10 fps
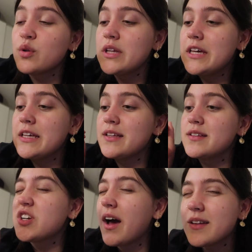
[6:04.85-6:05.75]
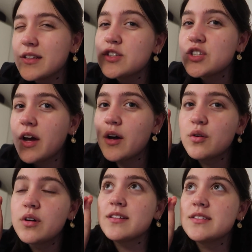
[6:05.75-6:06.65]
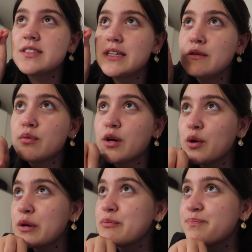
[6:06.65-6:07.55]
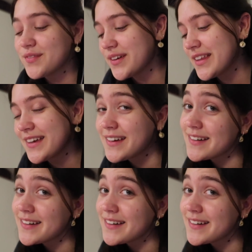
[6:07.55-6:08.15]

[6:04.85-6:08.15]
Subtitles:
only challenge now is to keep it going. Feeling